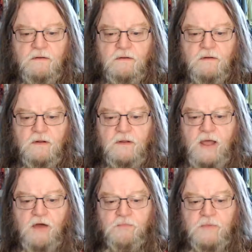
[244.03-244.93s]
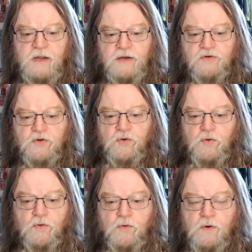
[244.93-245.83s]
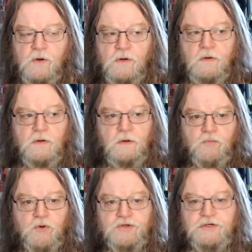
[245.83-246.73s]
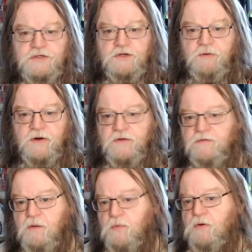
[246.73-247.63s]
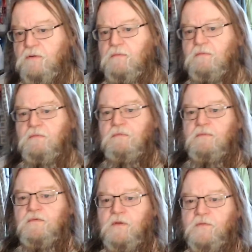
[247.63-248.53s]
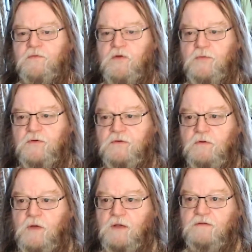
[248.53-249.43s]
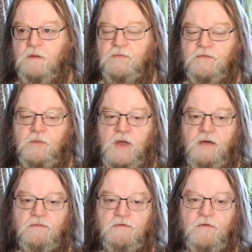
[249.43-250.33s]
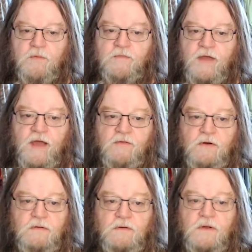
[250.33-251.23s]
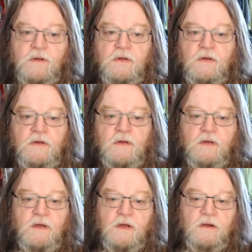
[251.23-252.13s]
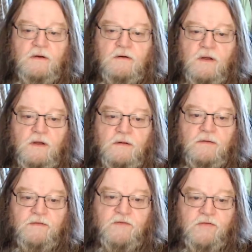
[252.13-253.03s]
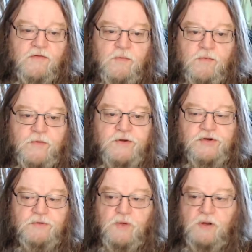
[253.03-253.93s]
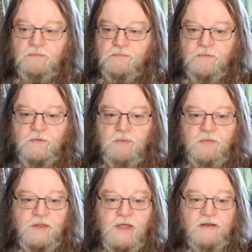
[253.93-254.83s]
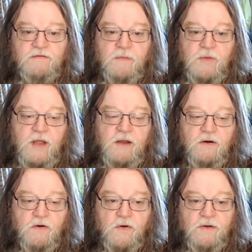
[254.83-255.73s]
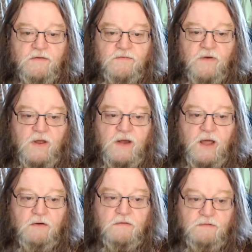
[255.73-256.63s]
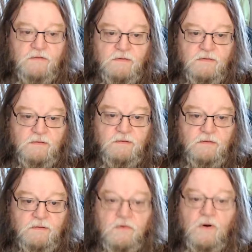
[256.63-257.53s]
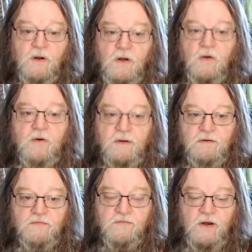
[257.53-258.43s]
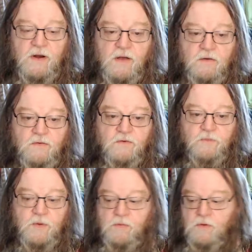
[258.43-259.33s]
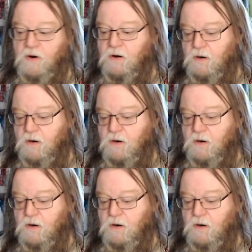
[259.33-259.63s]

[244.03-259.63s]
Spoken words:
allowed me to purchase and redistribute some of their music. Well, some of them have, and some of them haven't. And they've given their permission, but be that as it may, you're going to find out. You are going to find out who those people are.